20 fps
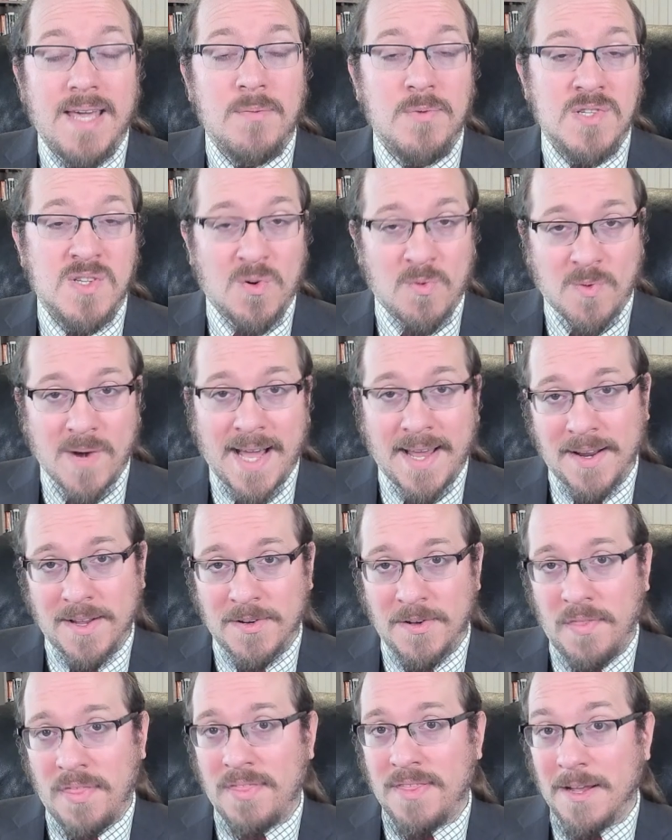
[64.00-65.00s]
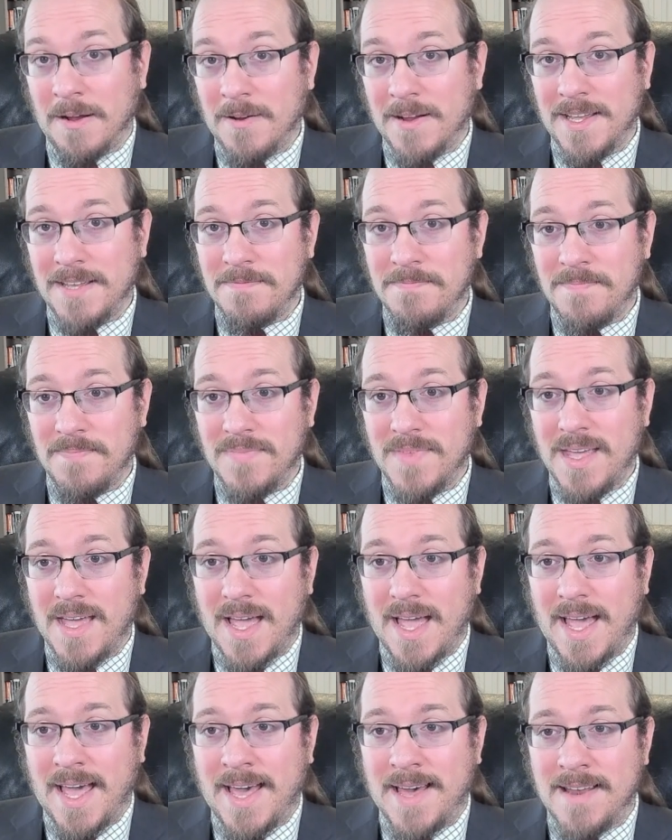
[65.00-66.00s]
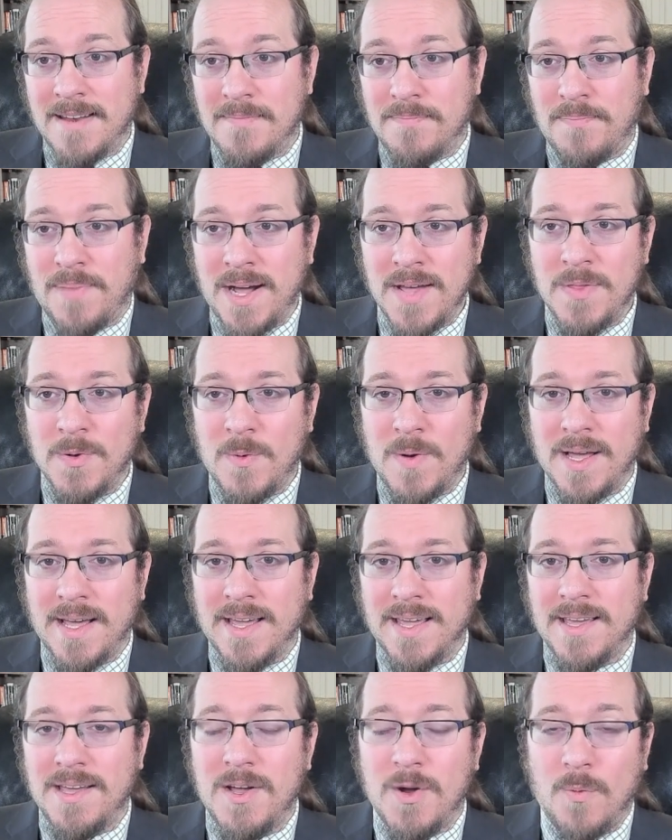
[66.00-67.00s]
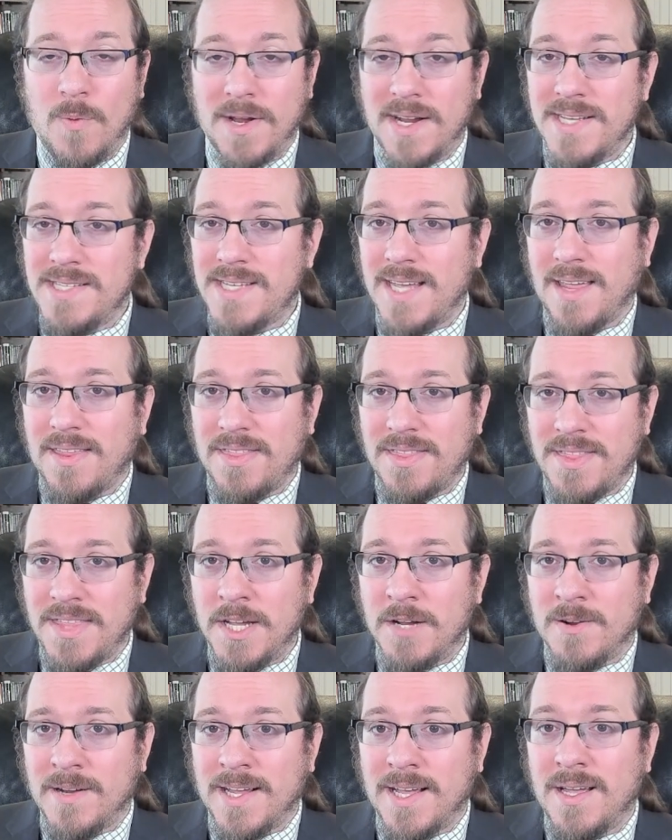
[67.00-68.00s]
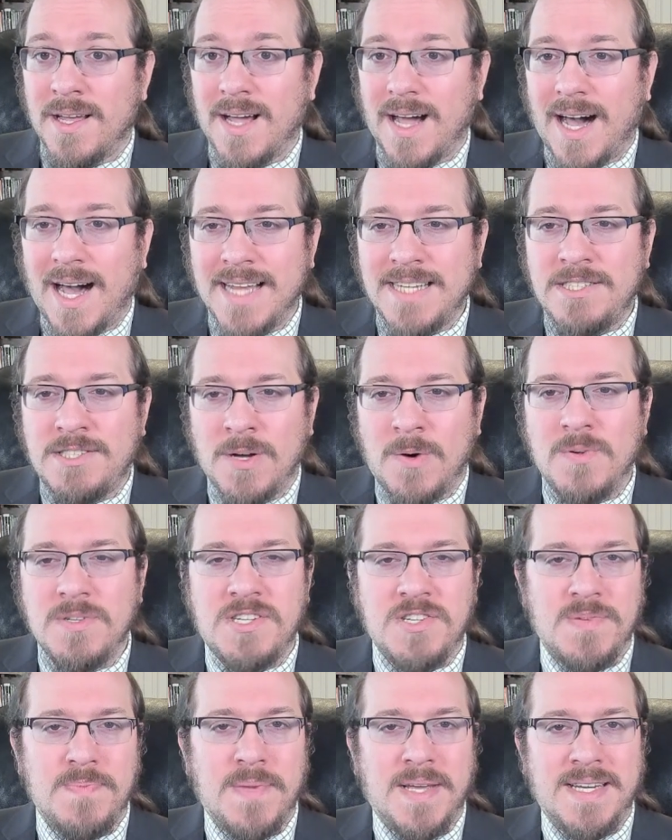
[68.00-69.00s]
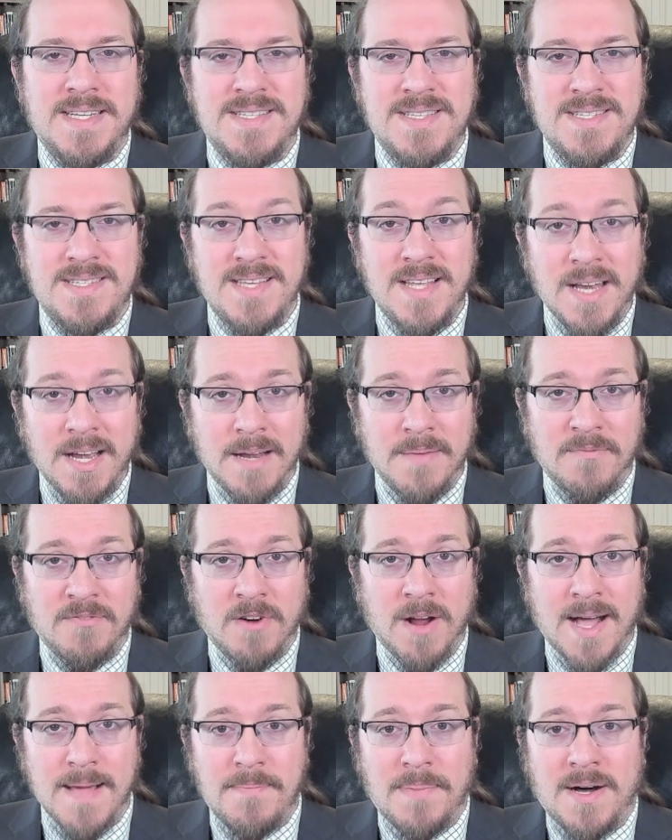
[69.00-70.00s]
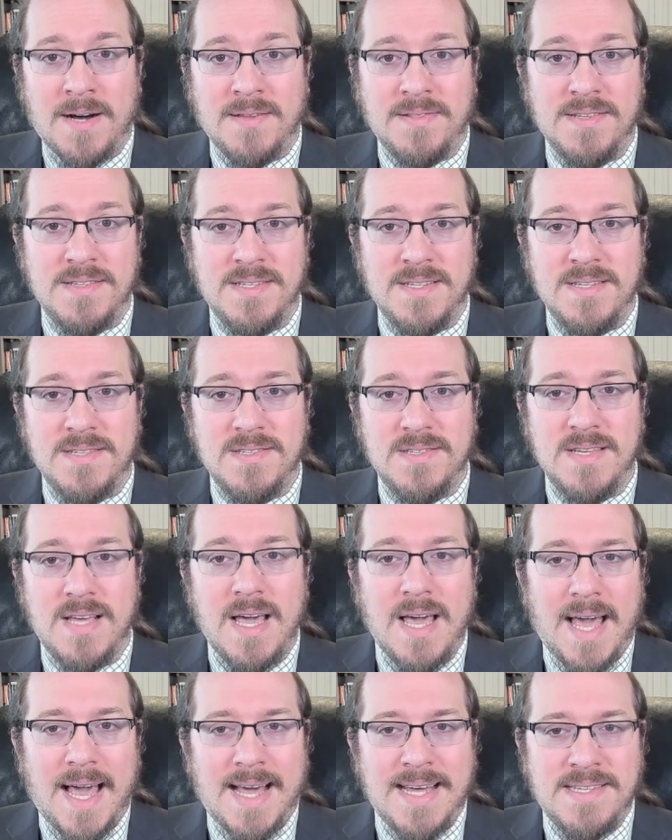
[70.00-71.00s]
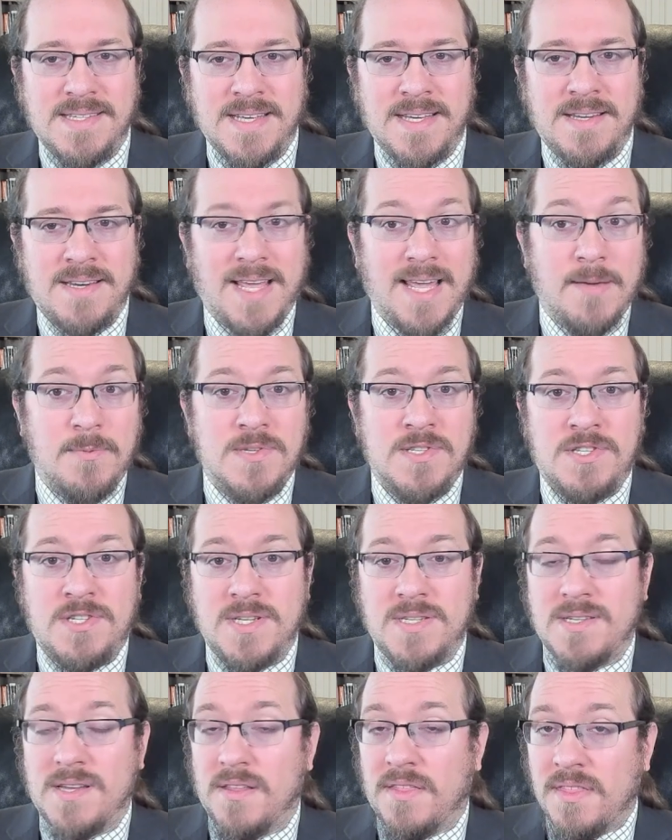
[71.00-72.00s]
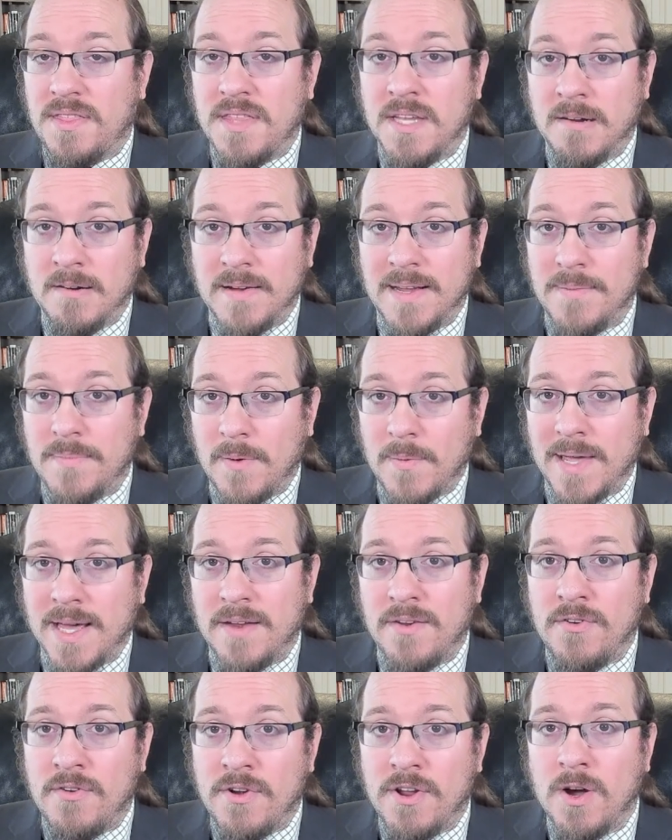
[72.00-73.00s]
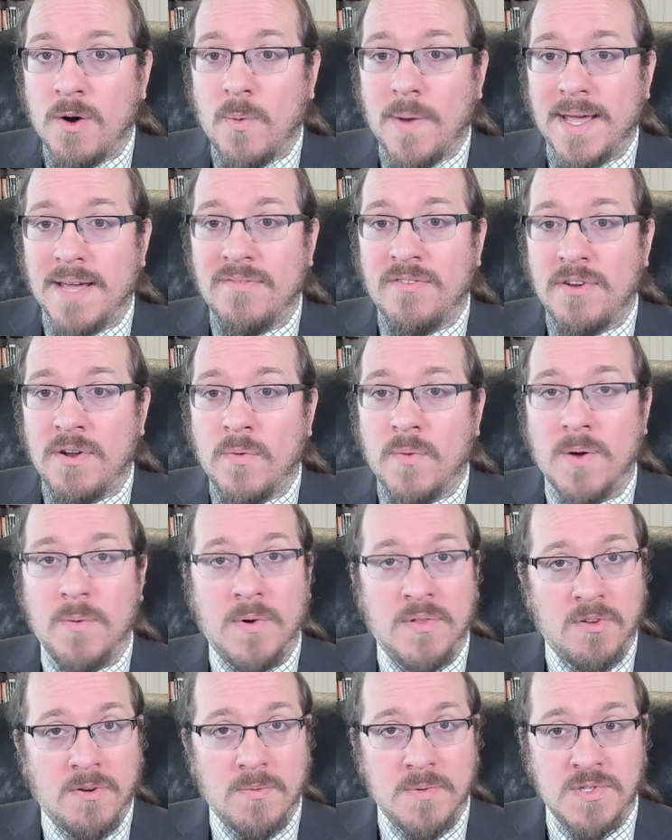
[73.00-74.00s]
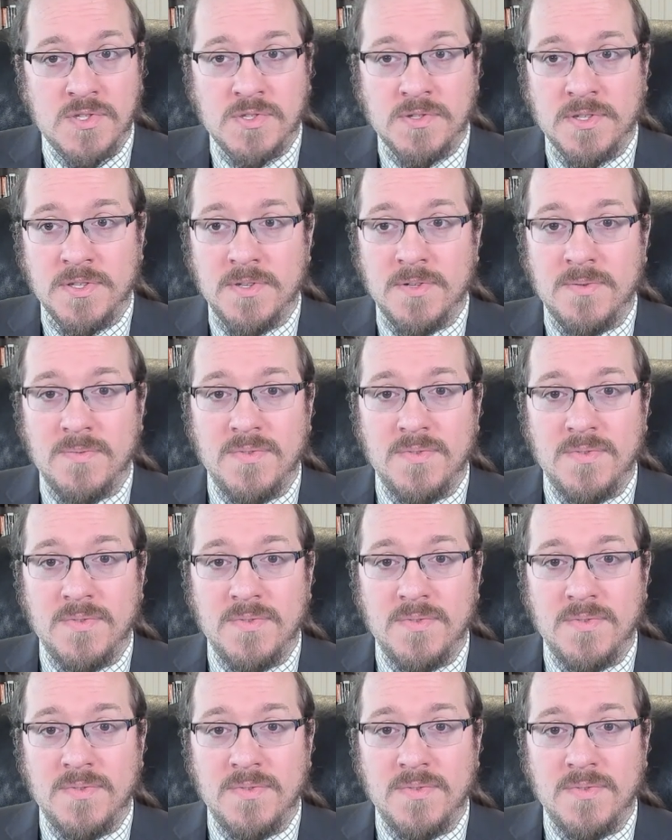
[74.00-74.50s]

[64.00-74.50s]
was a radical theory. And by the way, when I say theory, I don't just mean a synonym for hypothesis, as in it was just a theory but we had no way of knowing whether it was true.